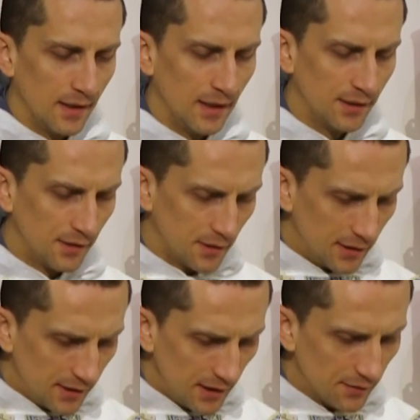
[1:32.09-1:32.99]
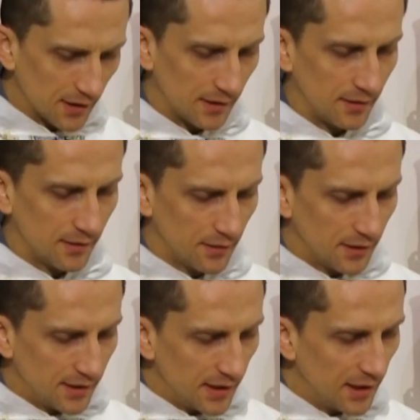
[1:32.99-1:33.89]
And to receive, our, to
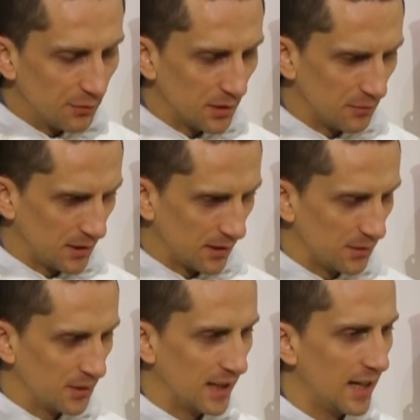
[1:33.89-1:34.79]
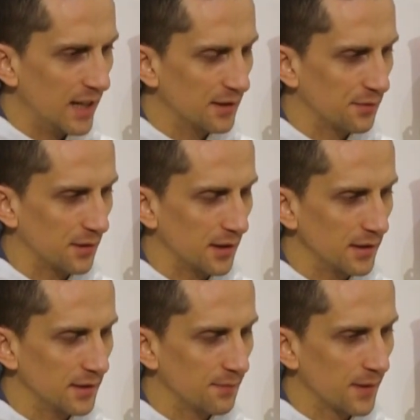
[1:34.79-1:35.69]
receive what, what our Lord has for
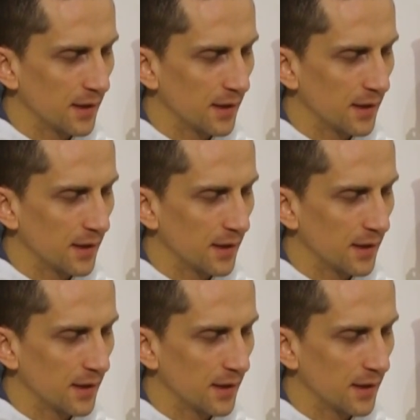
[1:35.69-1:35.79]
us,